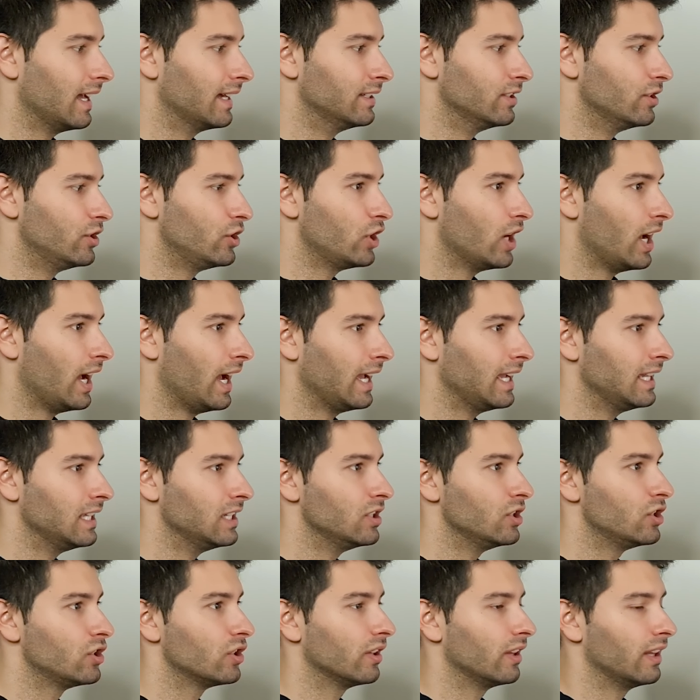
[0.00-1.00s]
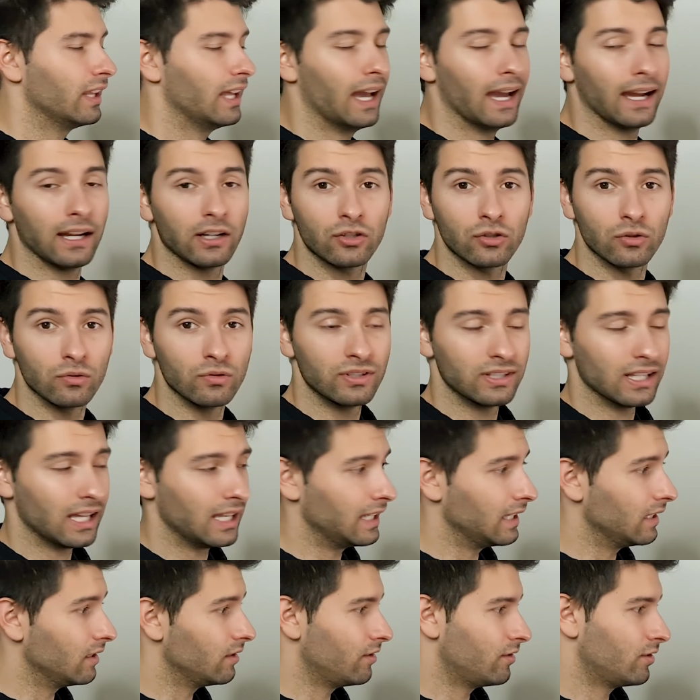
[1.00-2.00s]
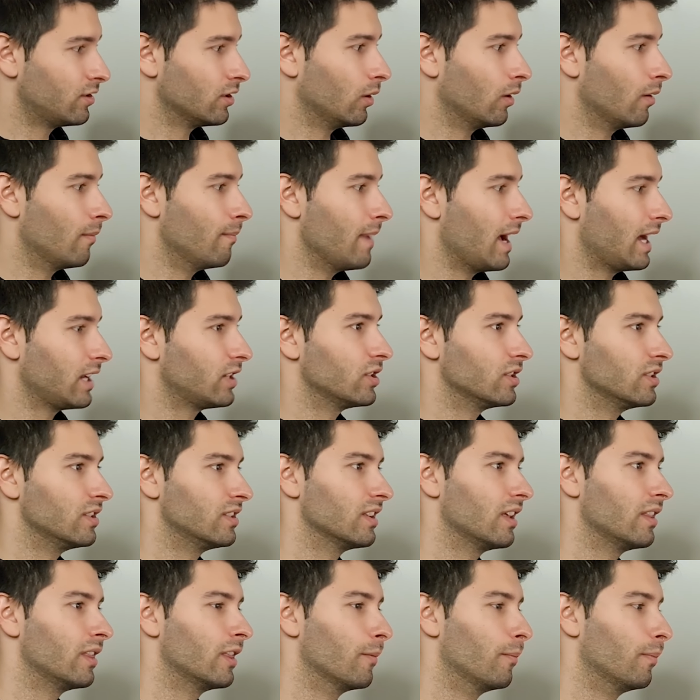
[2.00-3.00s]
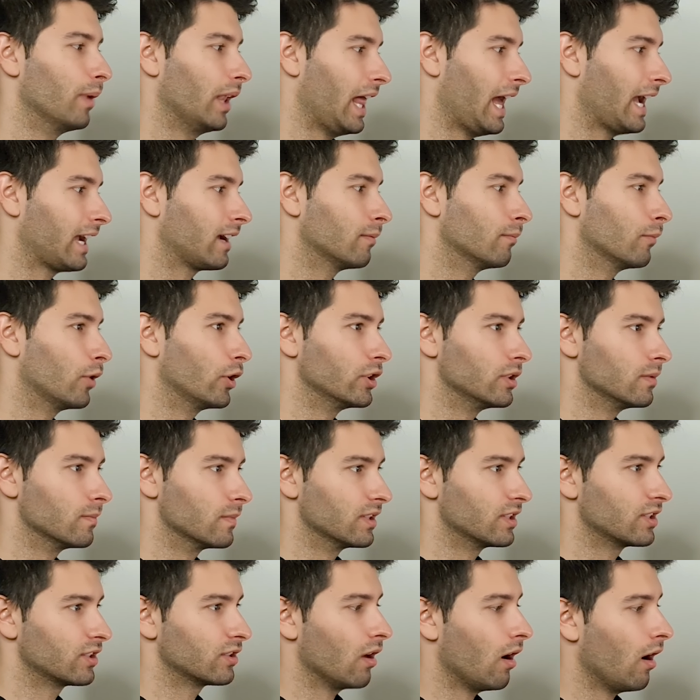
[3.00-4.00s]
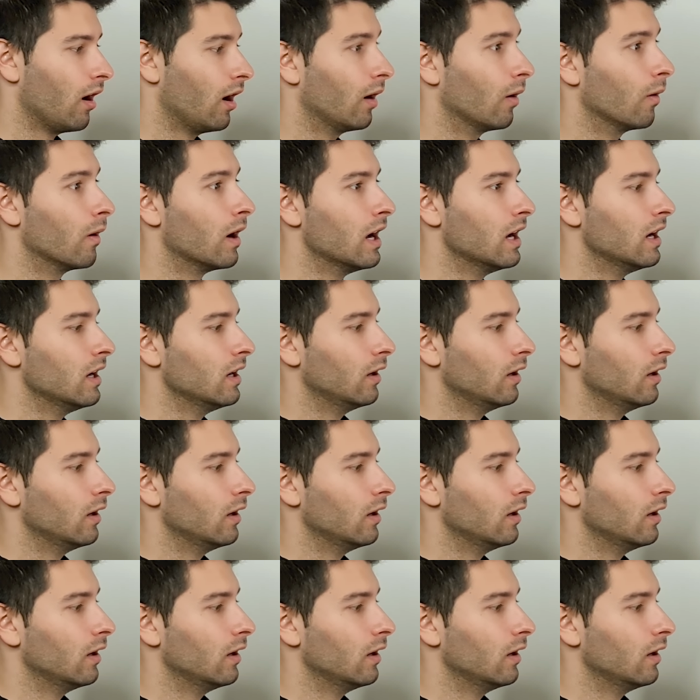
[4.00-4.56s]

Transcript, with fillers: and change the actual settings so it matches the black monument style